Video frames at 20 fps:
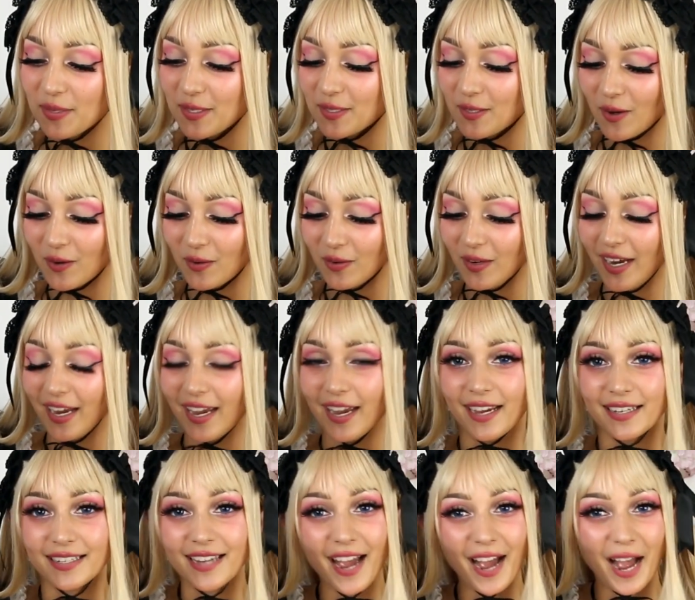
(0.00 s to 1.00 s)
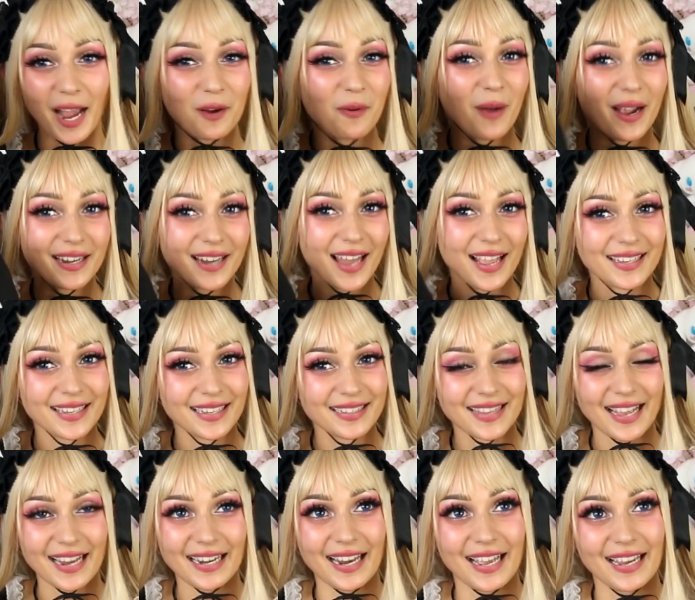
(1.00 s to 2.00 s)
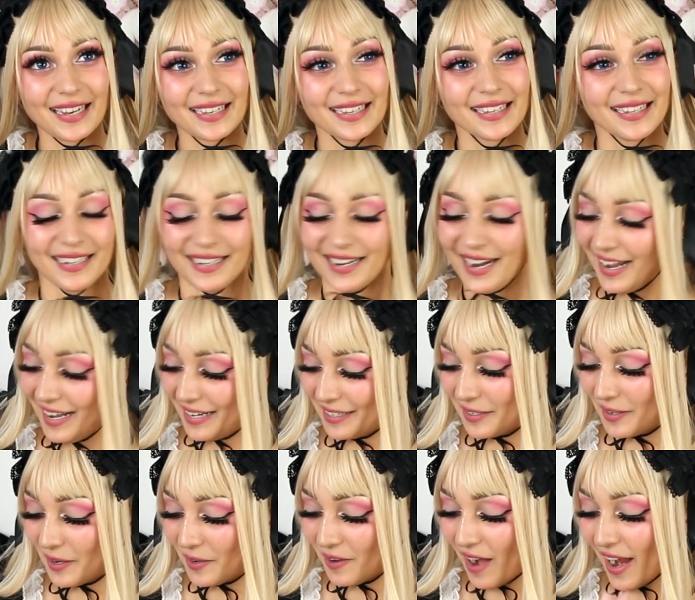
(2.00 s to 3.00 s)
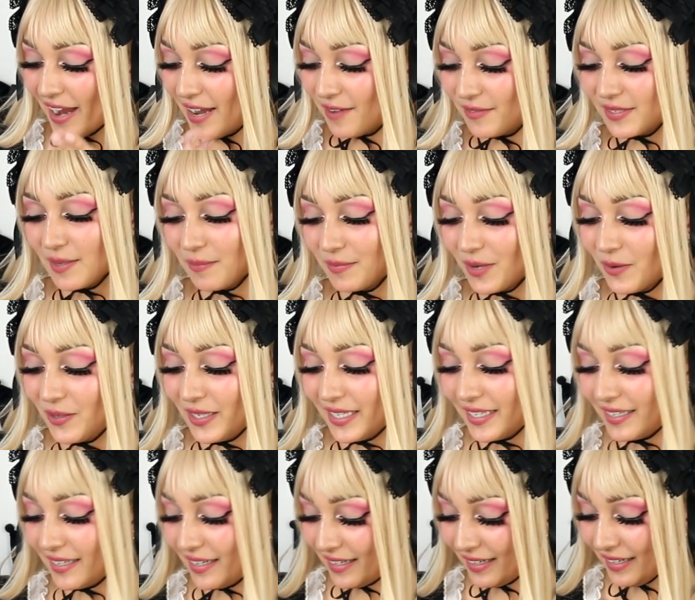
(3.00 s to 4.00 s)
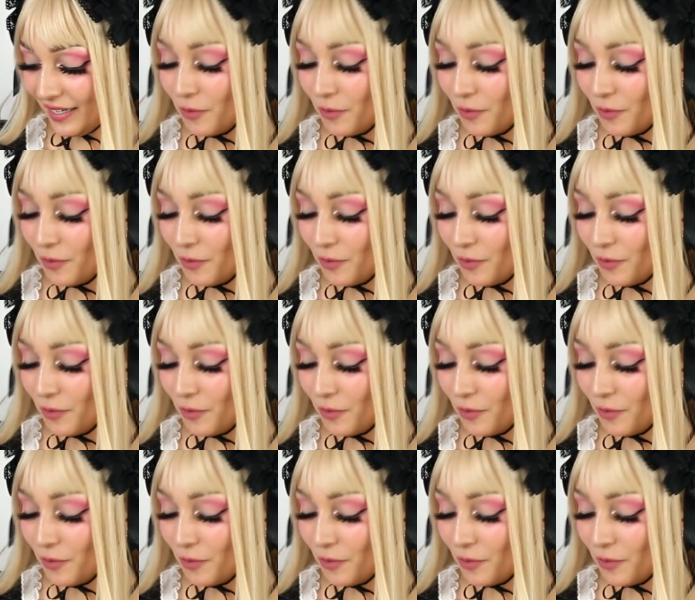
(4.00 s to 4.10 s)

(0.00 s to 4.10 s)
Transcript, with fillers: So yeah, I quite like it that like, I don't know, I have some Lolita